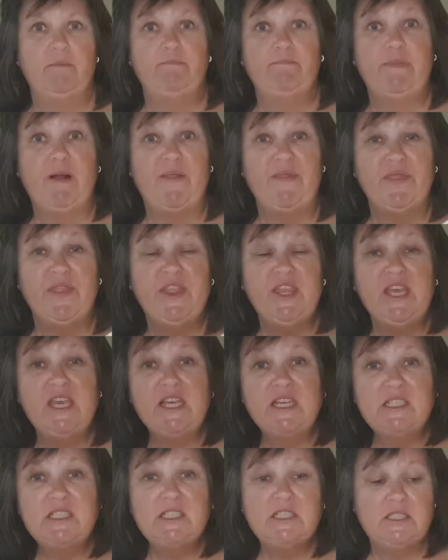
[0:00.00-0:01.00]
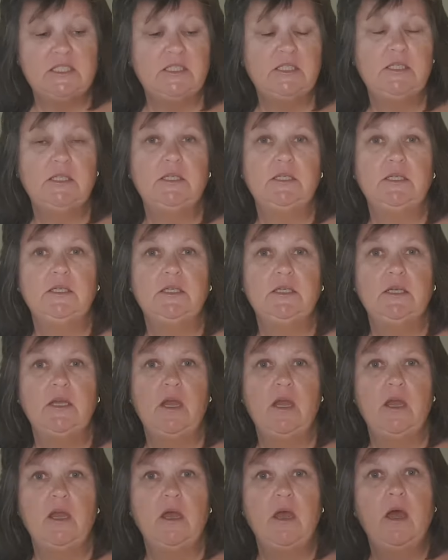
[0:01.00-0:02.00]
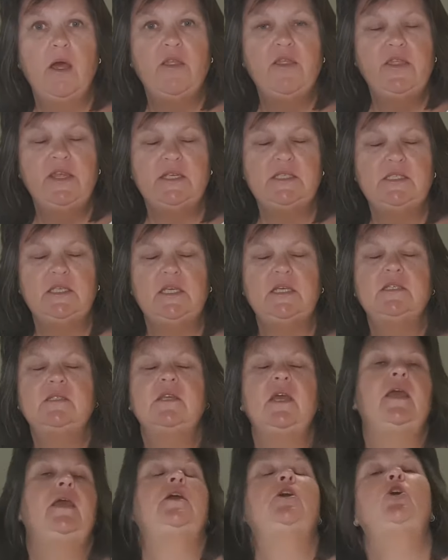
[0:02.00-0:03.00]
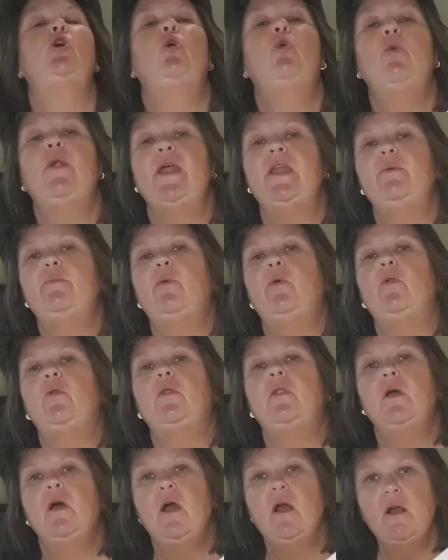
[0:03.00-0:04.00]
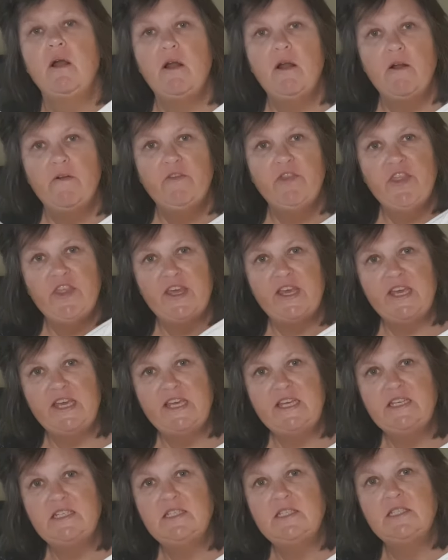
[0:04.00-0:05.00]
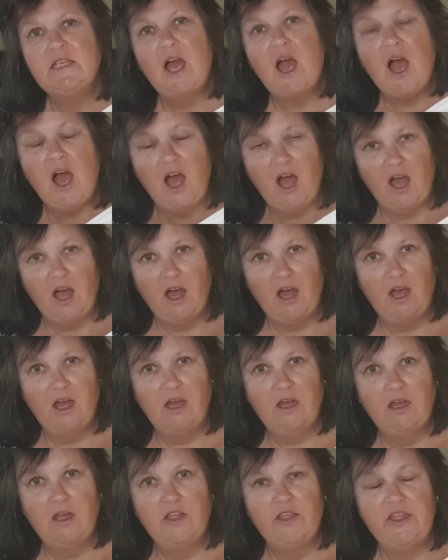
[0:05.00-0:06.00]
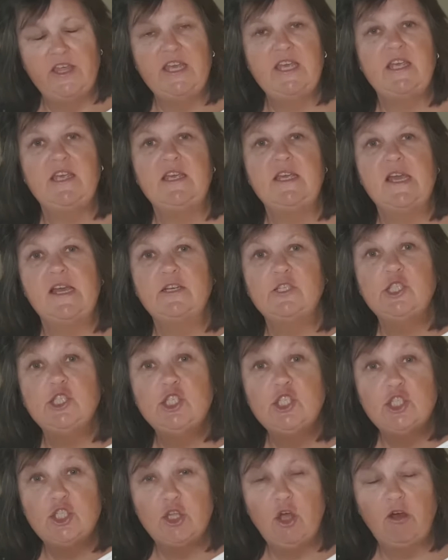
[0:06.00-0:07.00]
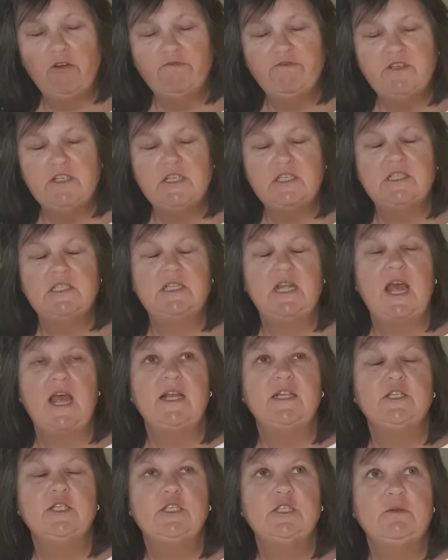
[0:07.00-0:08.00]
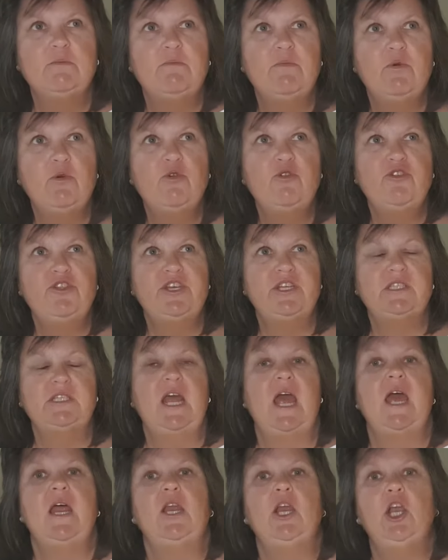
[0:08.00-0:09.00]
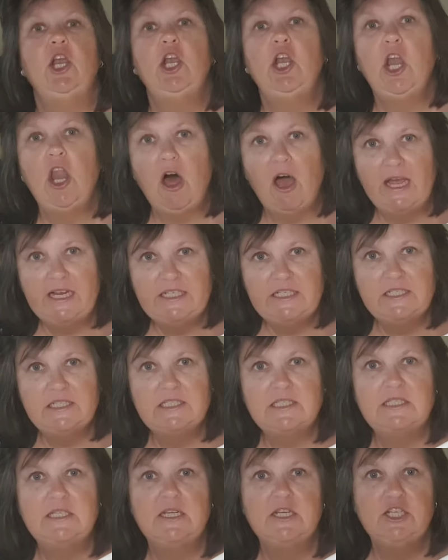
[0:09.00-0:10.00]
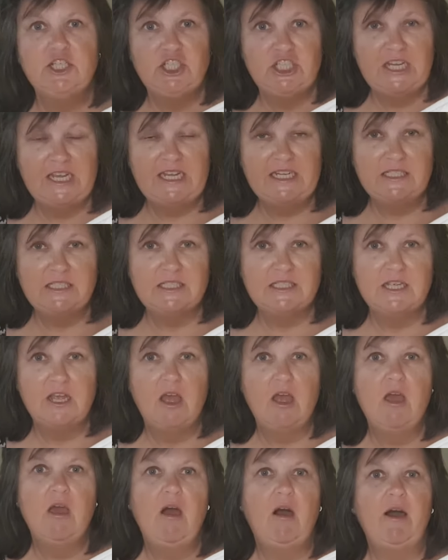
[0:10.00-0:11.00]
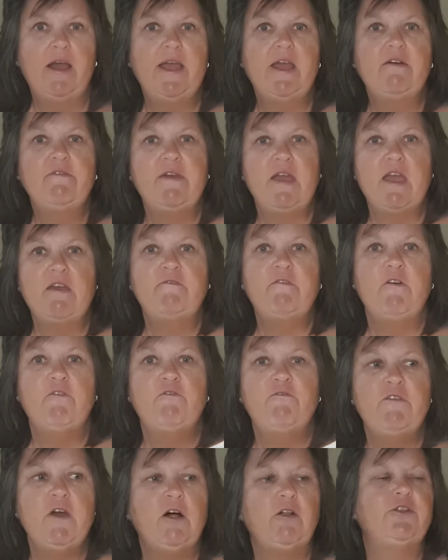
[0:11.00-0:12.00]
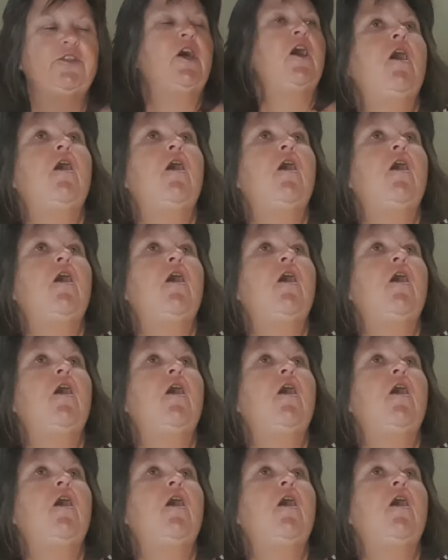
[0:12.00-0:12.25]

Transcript: But this is incredible. These are the softest and smoothest and lightest sheets I have ever felt.